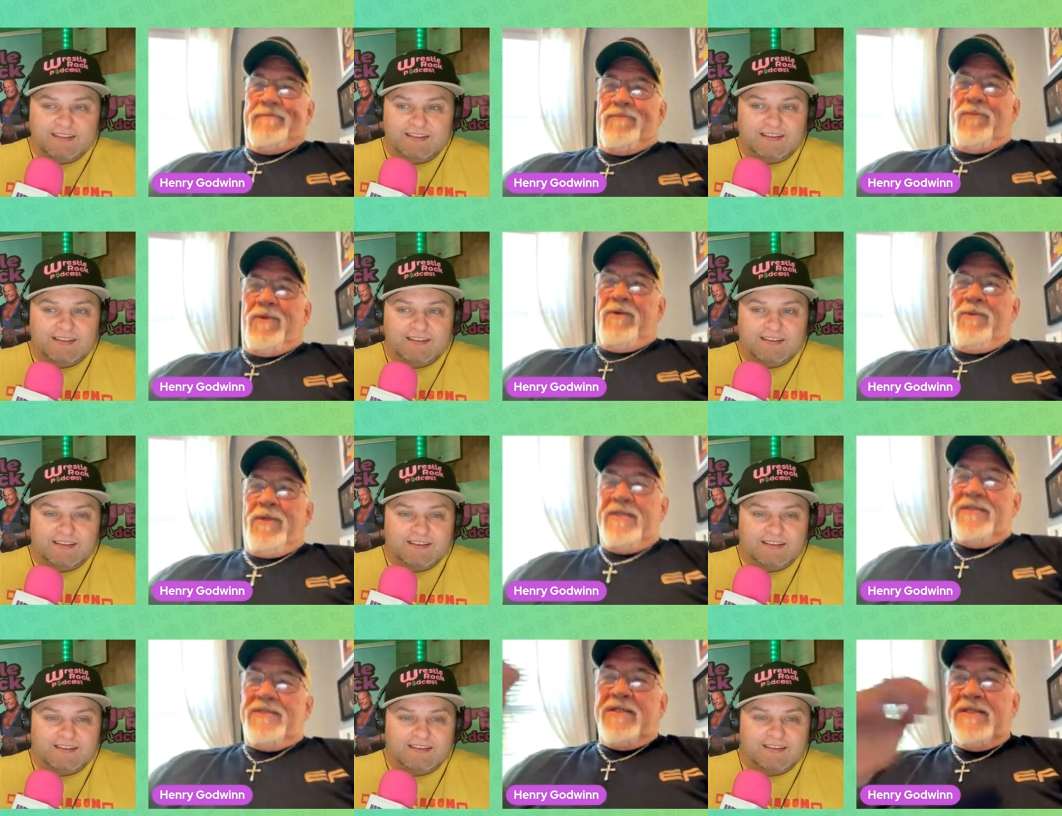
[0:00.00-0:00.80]
Speaker 1: we
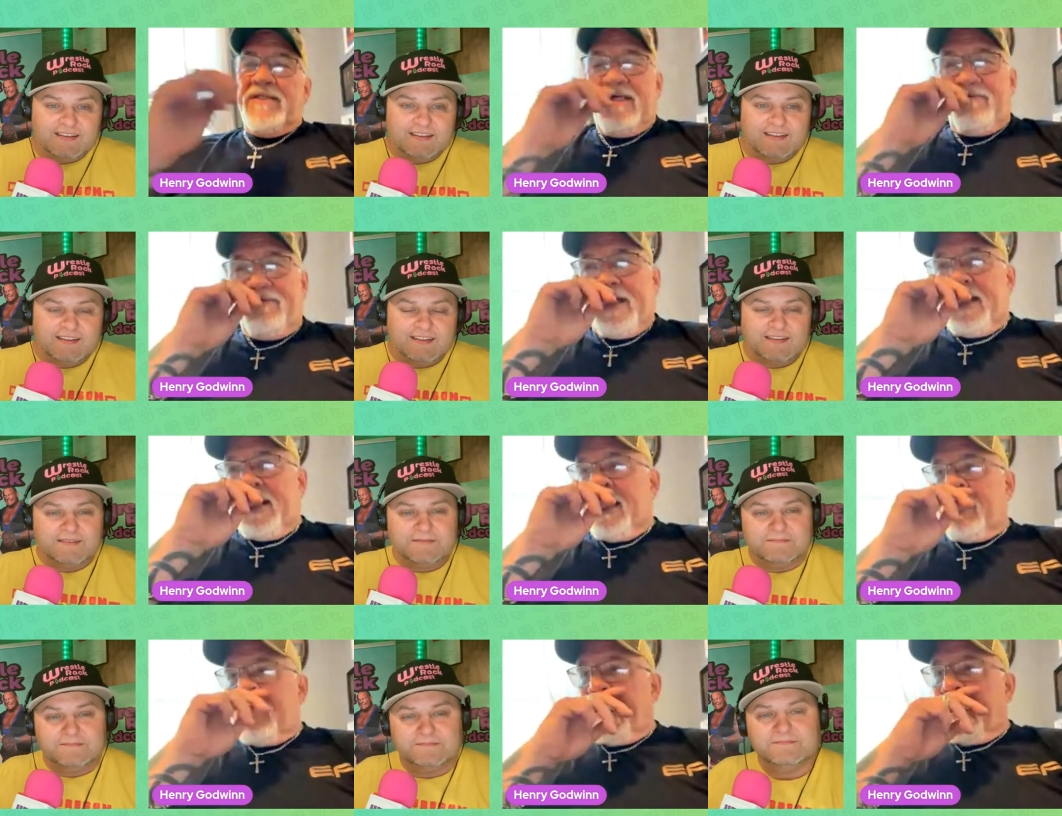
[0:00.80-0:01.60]
went to TV
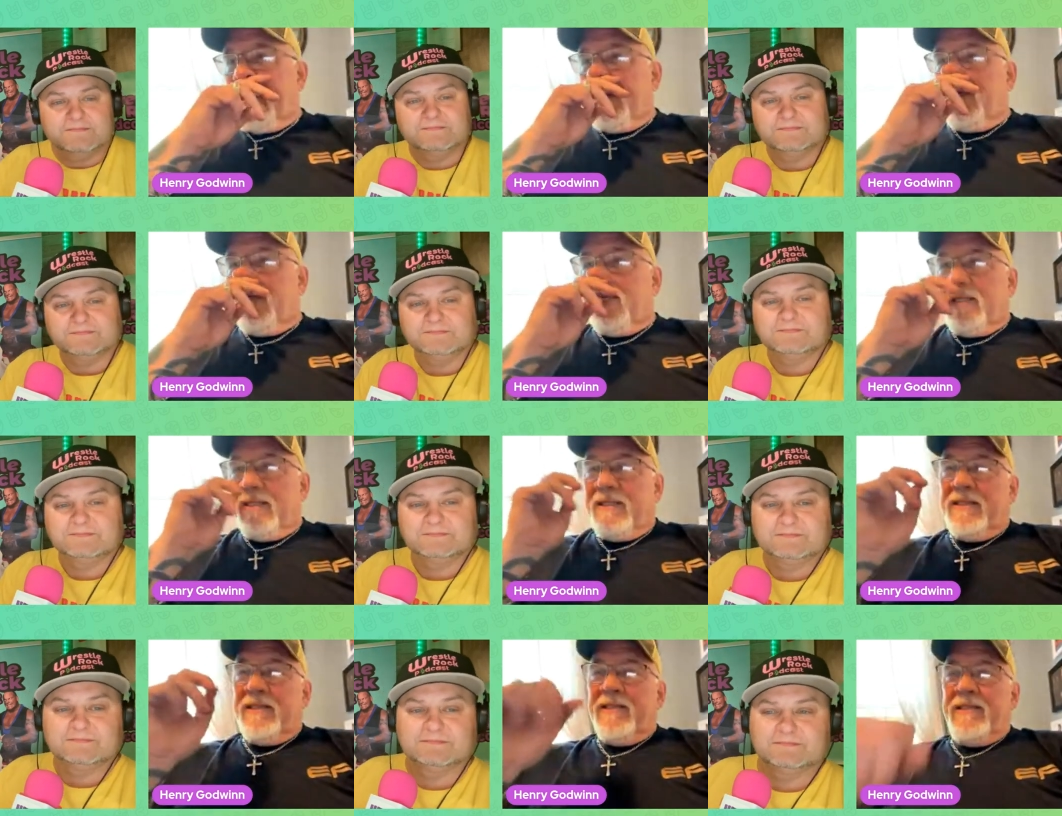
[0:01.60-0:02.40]
that night,
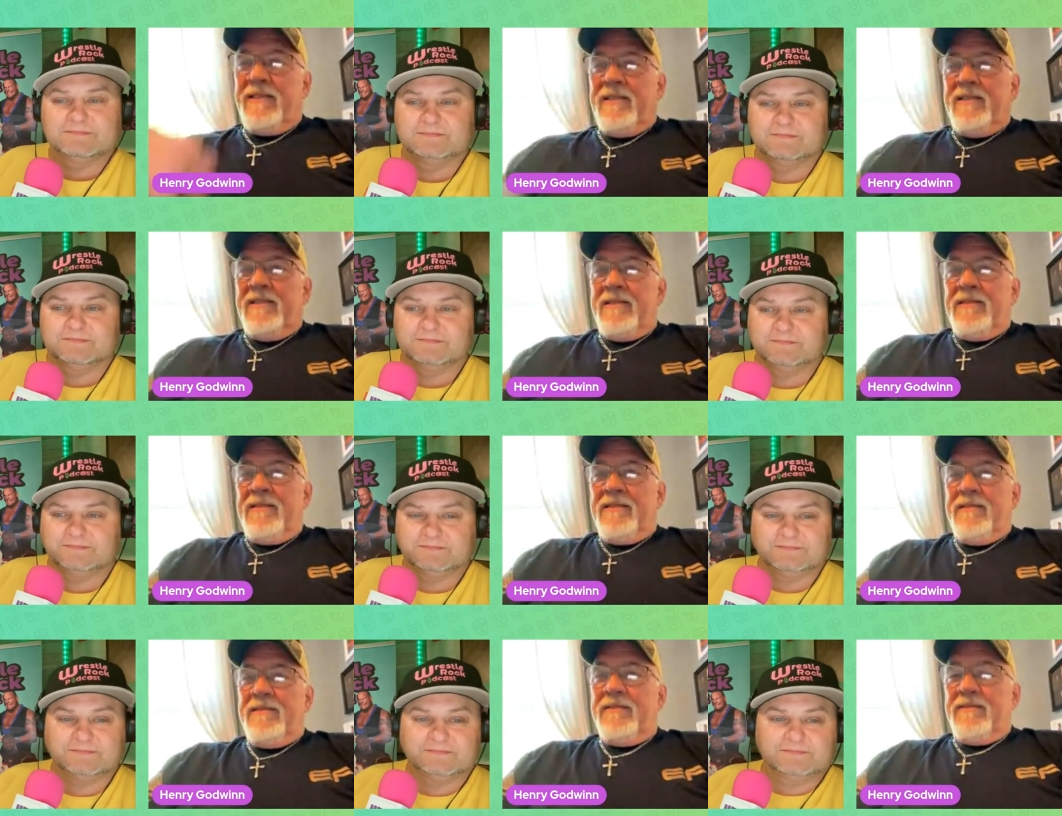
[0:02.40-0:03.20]
and
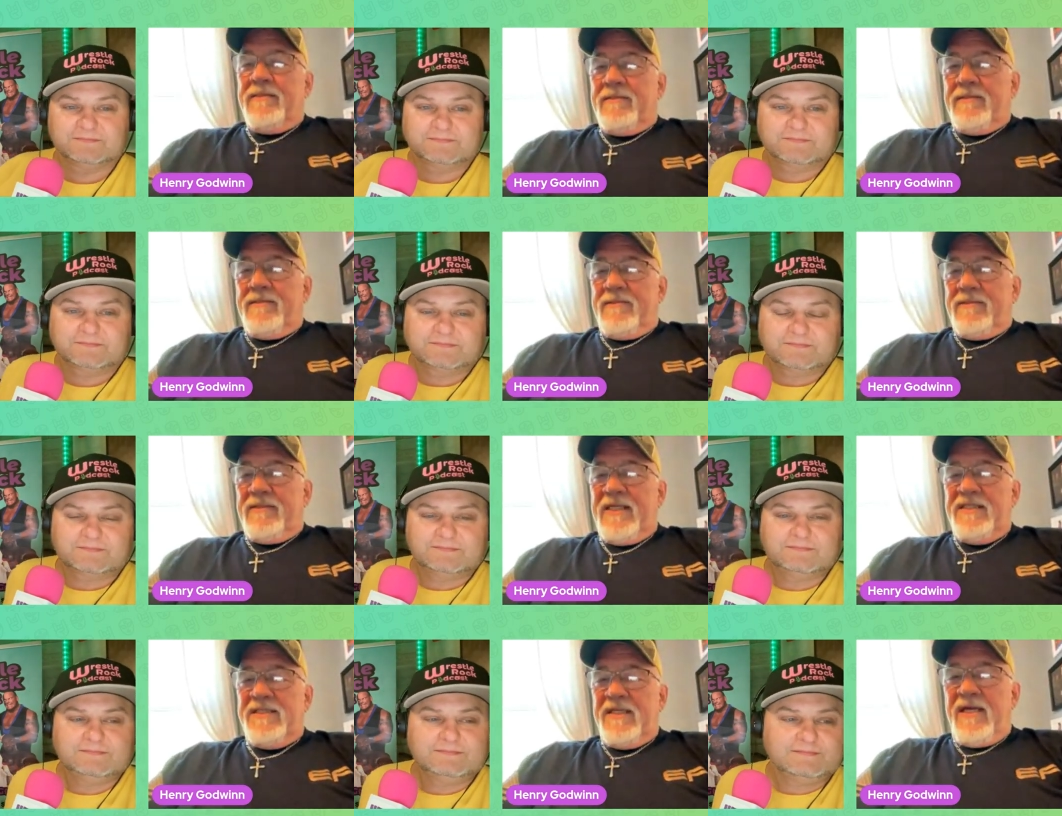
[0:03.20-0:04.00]

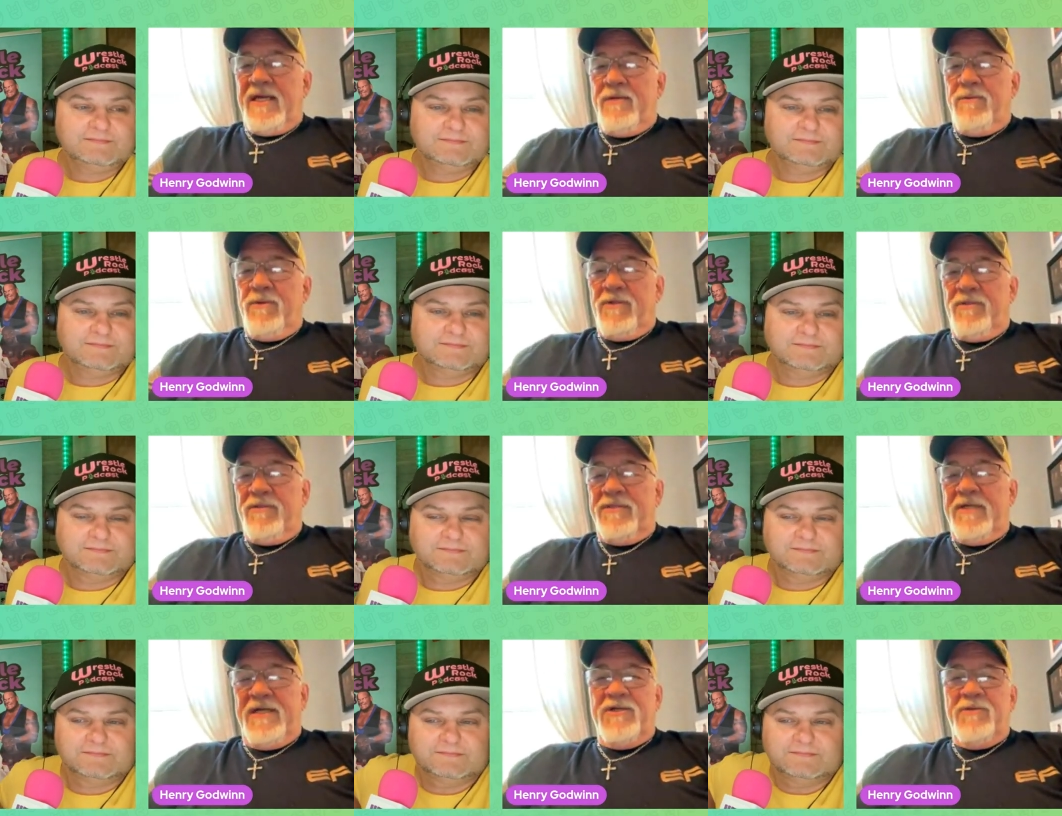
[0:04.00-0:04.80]
they said, "Hey, we're
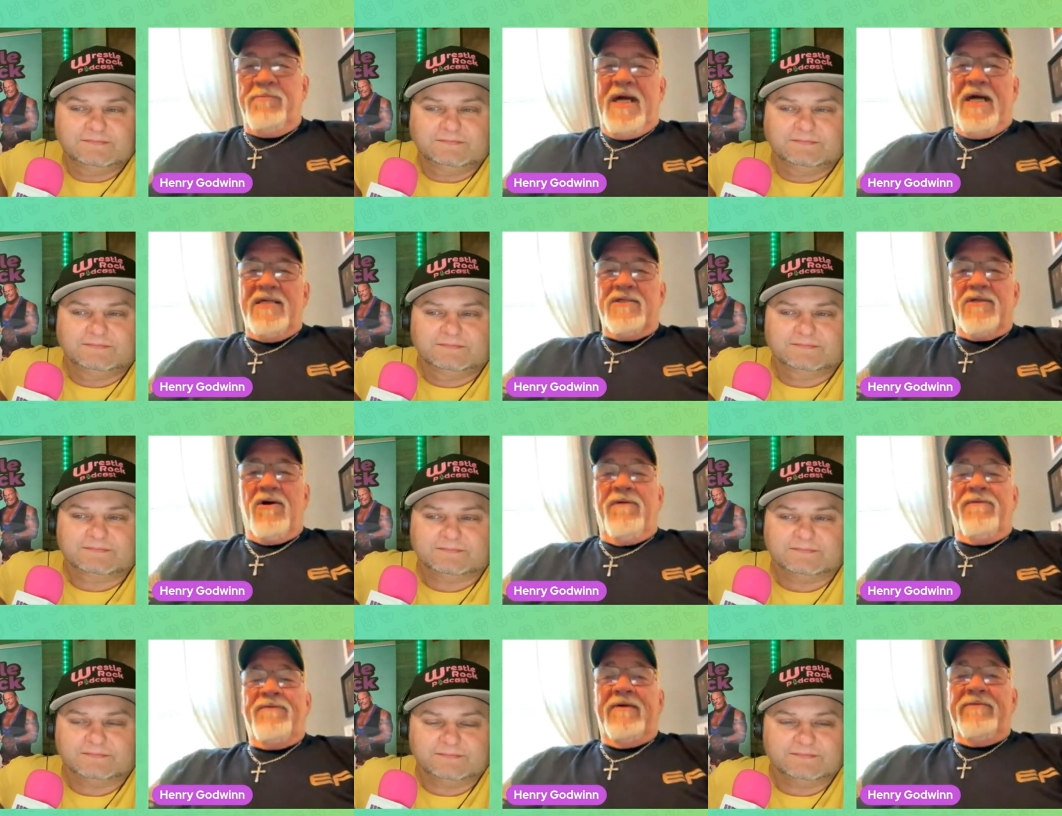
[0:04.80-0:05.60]
going to take your mask
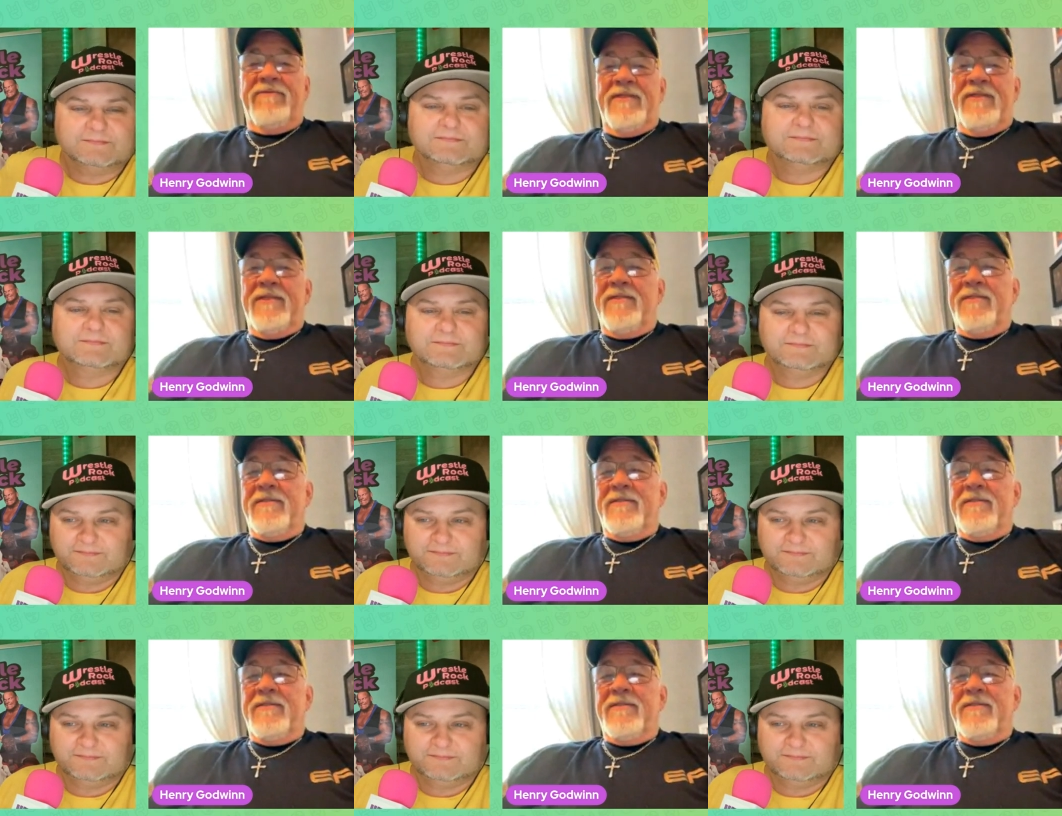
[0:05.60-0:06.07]
off of you,"